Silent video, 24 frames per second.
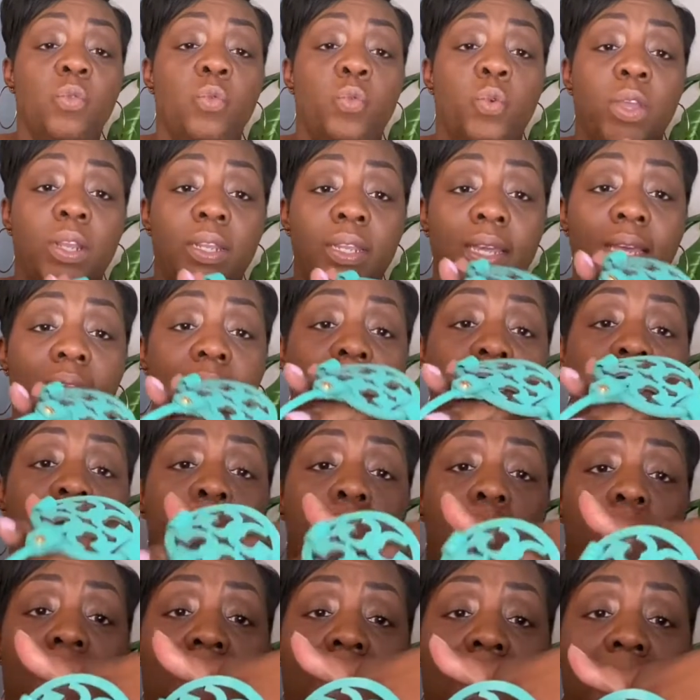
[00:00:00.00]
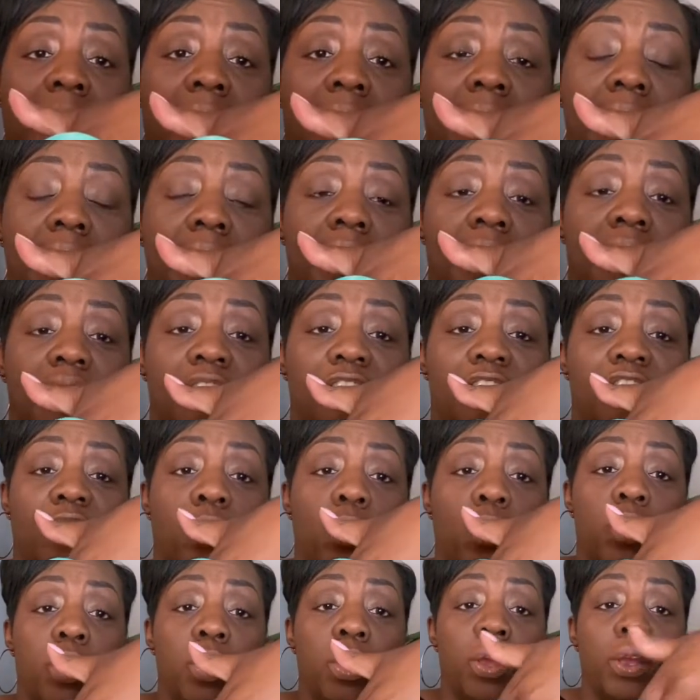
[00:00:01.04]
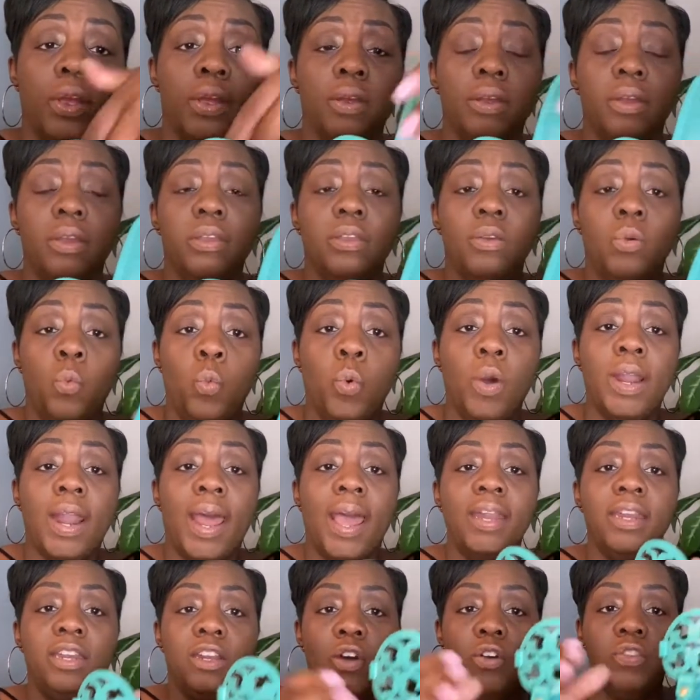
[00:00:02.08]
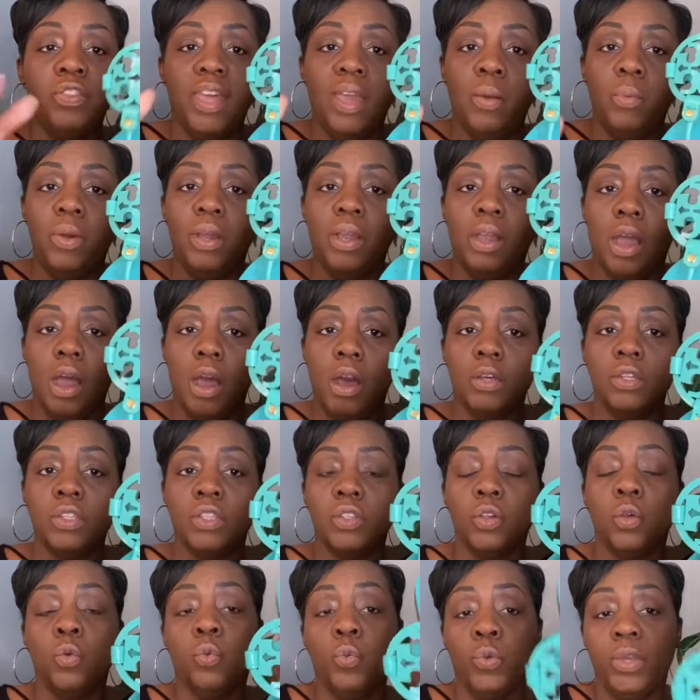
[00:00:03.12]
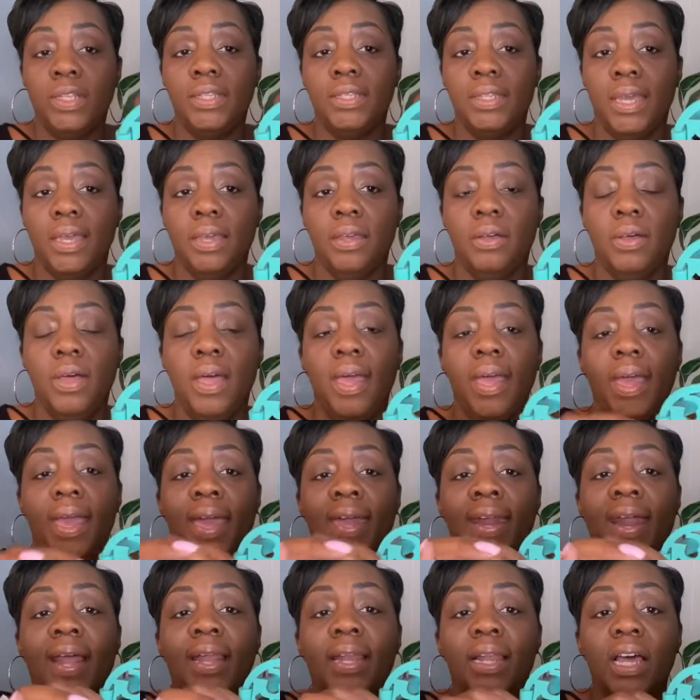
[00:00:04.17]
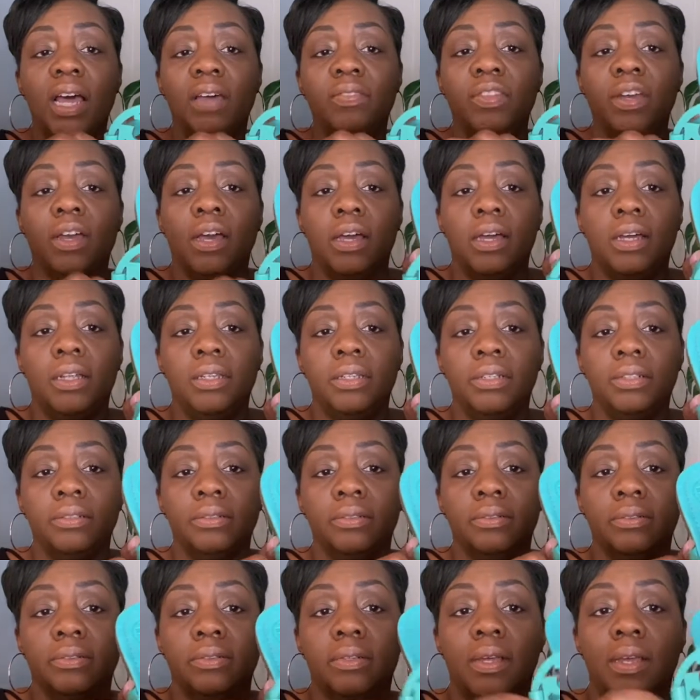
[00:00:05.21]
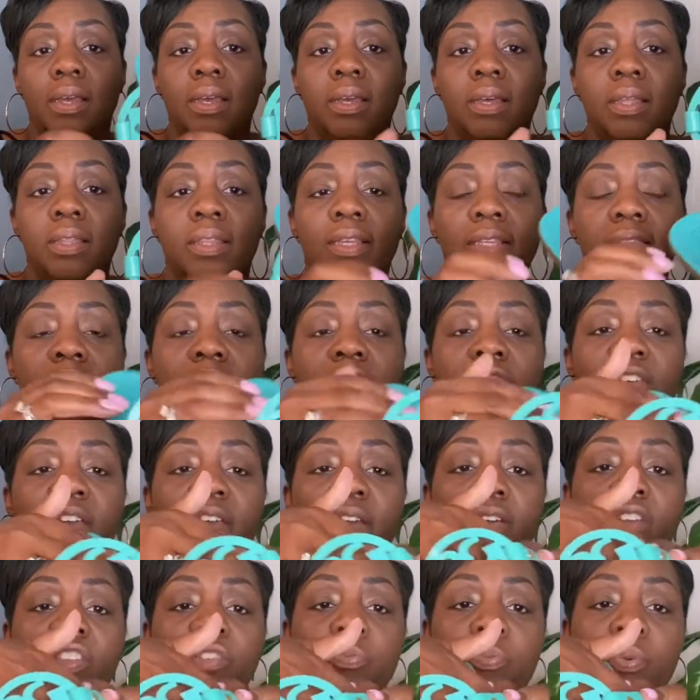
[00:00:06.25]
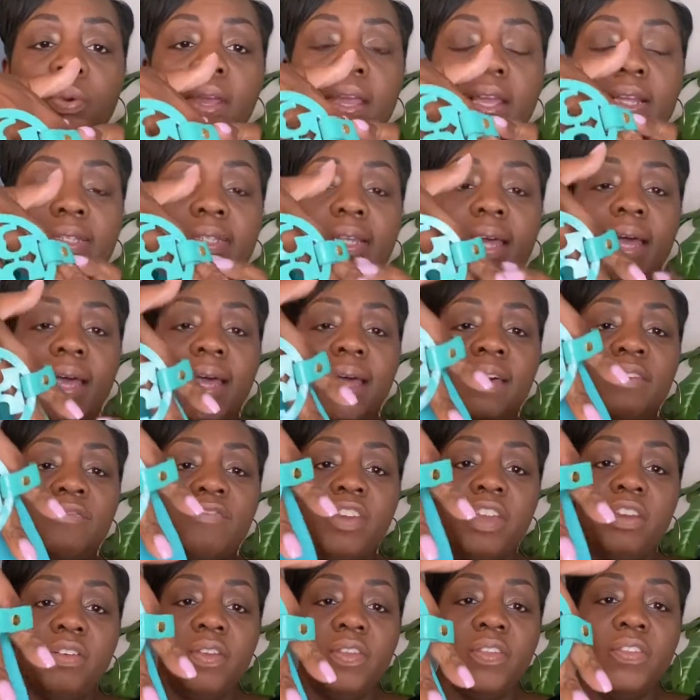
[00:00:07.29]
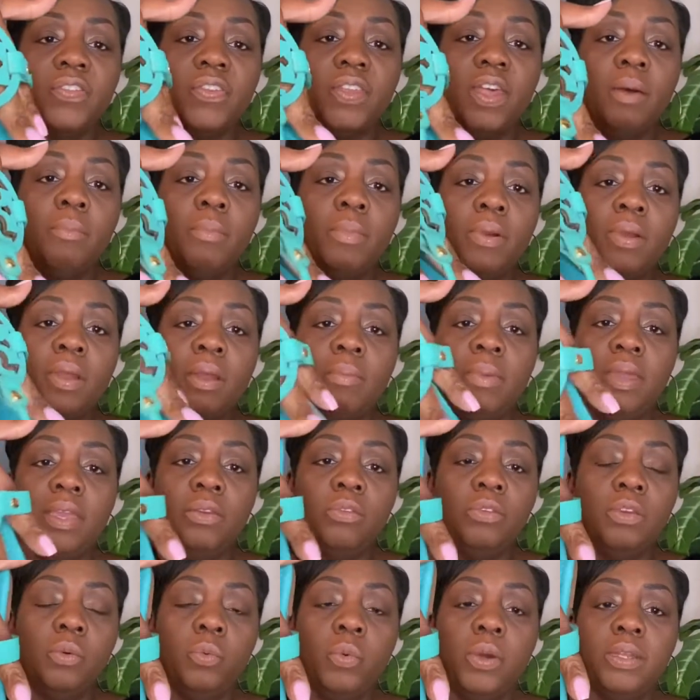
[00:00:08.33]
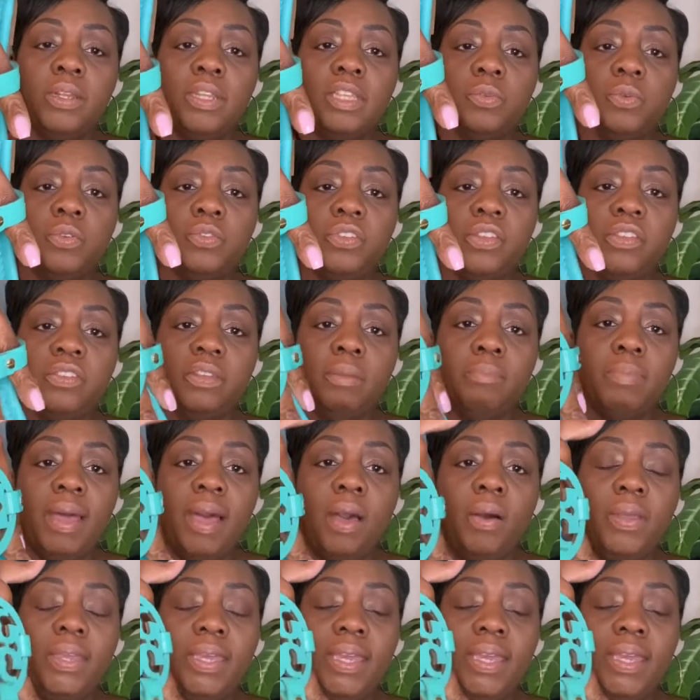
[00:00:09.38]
really good buy for what I know they would cost retail. And I love the color. This is very springtime, very summer. I mean, you can wear this with just about